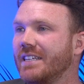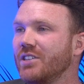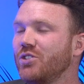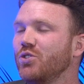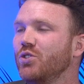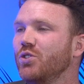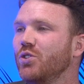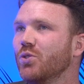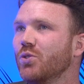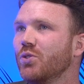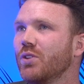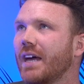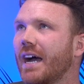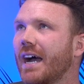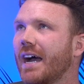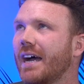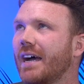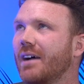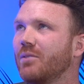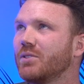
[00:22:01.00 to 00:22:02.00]
did you know
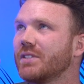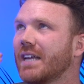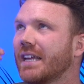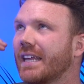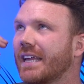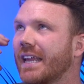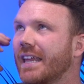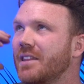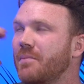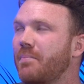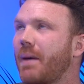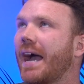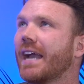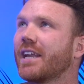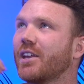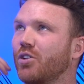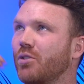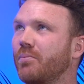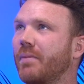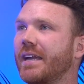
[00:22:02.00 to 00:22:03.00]
that, was that like in the back
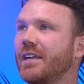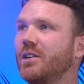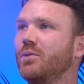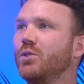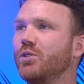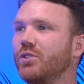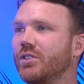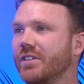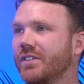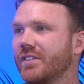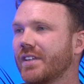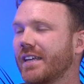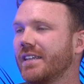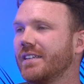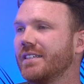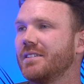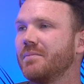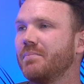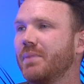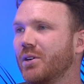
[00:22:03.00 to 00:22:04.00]
of your mind when you
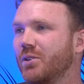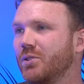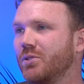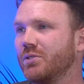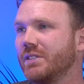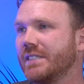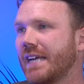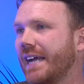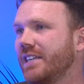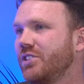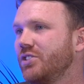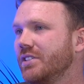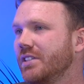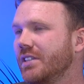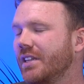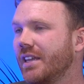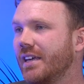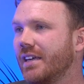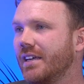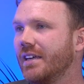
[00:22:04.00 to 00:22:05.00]
decided to build
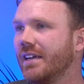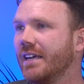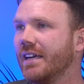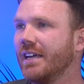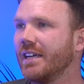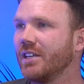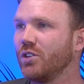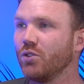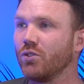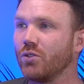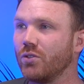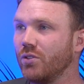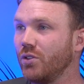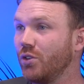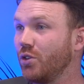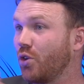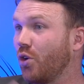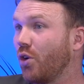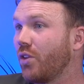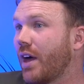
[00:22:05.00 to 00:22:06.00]
Tangent, that
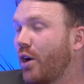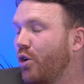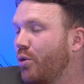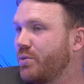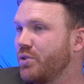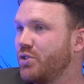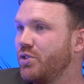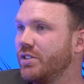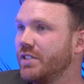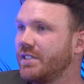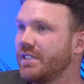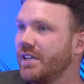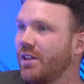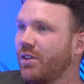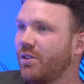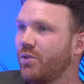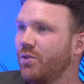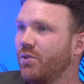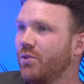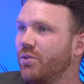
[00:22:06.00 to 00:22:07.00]
you got that opportunity
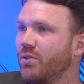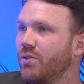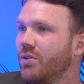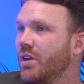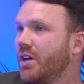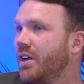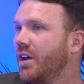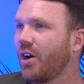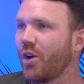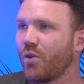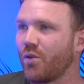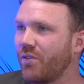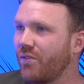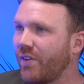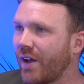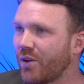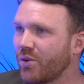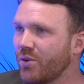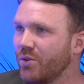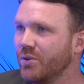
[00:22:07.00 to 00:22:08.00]
through a
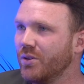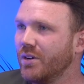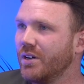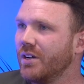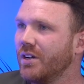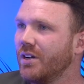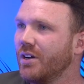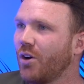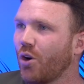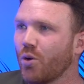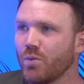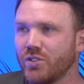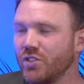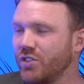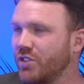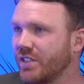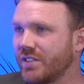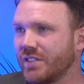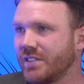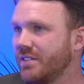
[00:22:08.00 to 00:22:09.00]
referral? Or was it
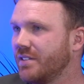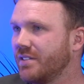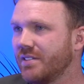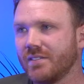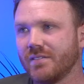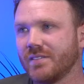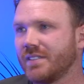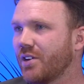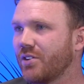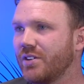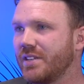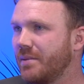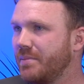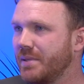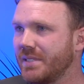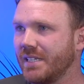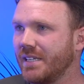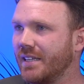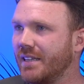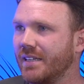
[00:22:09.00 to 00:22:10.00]
just
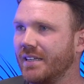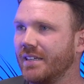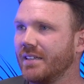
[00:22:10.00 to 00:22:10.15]
serendipity